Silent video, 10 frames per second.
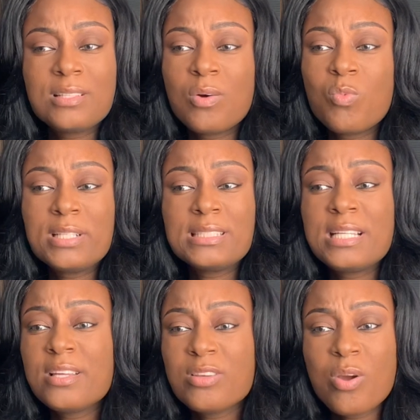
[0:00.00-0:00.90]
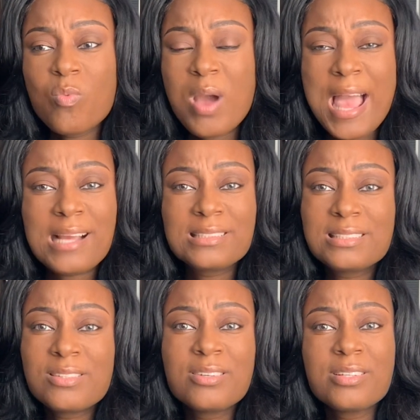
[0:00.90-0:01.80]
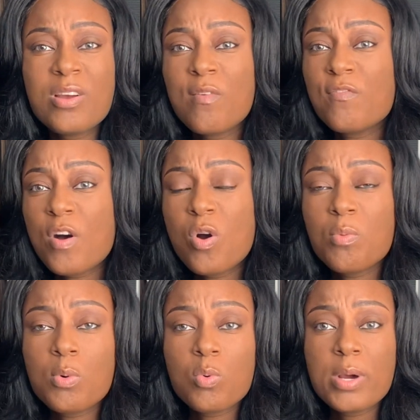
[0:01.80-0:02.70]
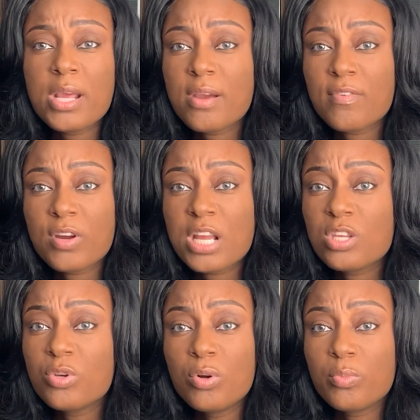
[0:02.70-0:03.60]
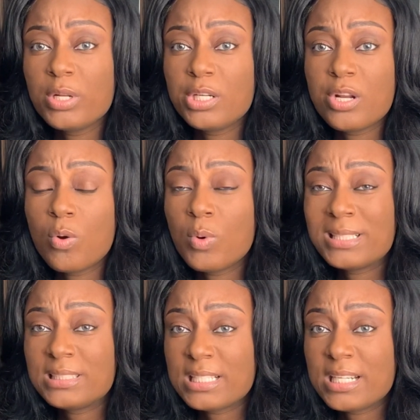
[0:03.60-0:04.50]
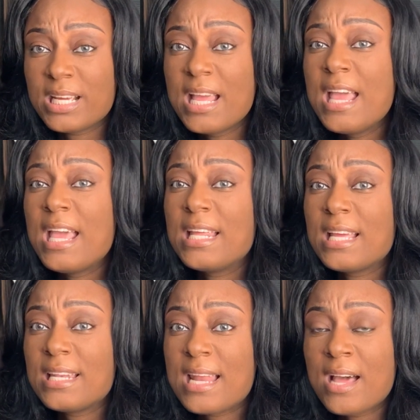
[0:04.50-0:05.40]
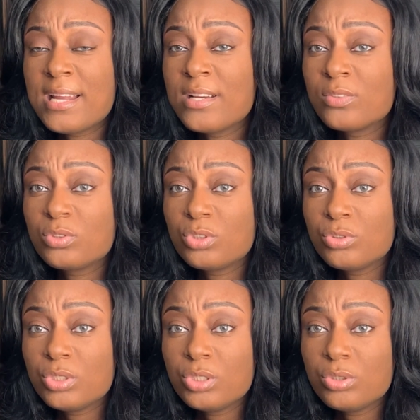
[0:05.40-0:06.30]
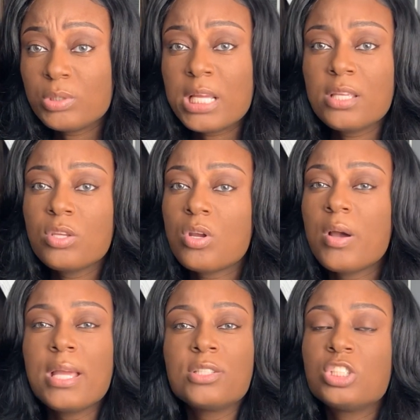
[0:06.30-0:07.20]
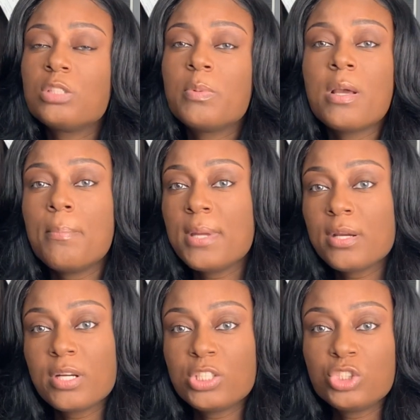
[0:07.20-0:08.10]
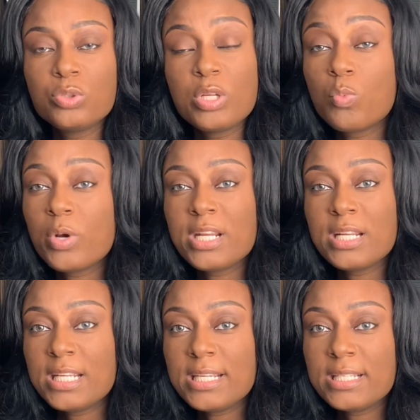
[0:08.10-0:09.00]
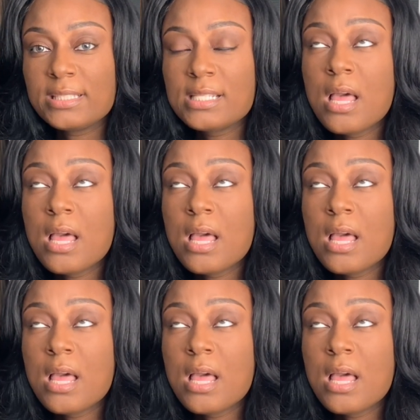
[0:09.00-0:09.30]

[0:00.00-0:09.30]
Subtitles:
on what's in your wax or your foam or whatever, and you don't really know what's in it, and then now they're gonna sue you, and it could just be a bigger issue than what it is.